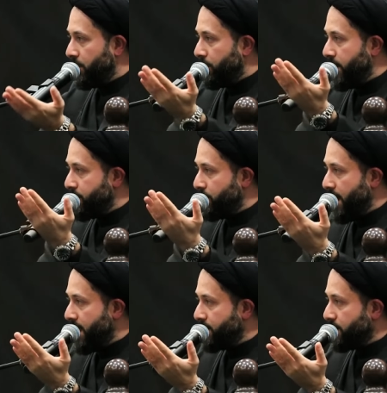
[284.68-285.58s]
you raise your
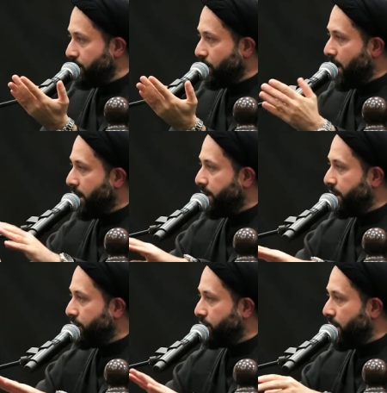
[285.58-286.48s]
hands in dua
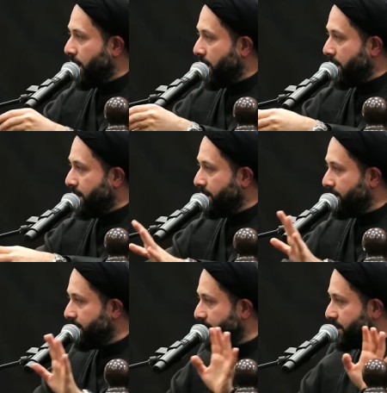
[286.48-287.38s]
there, your dua
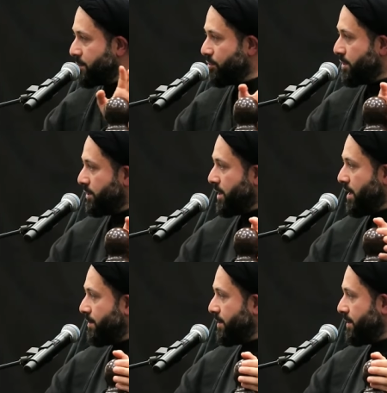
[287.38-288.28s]
is
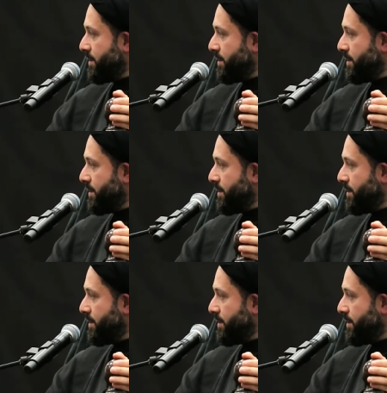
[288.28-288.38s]
mustajab.